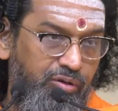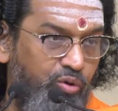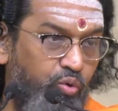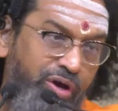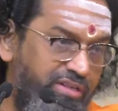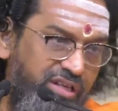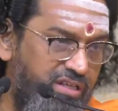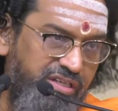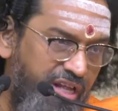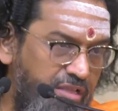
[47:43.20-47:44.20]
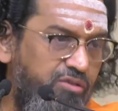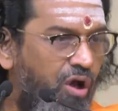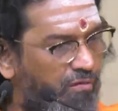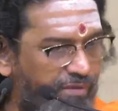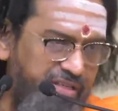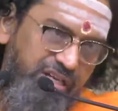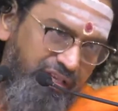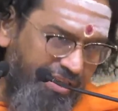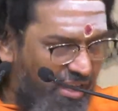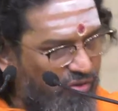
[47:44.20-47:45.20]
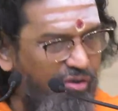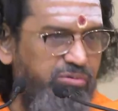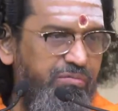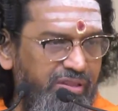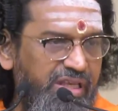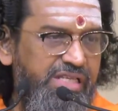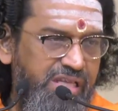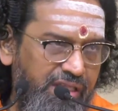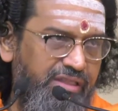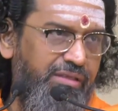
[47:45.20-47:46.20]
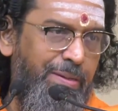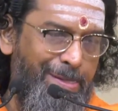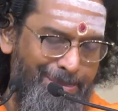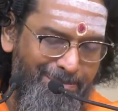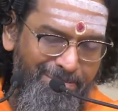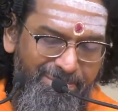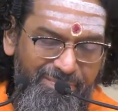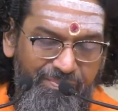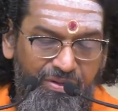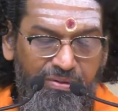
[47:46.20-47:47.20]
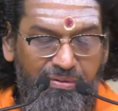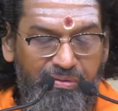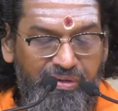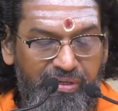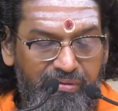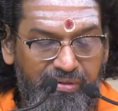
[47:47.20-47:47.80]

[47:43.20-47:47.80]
Coexistence of asat cannot be with the sat. Okay.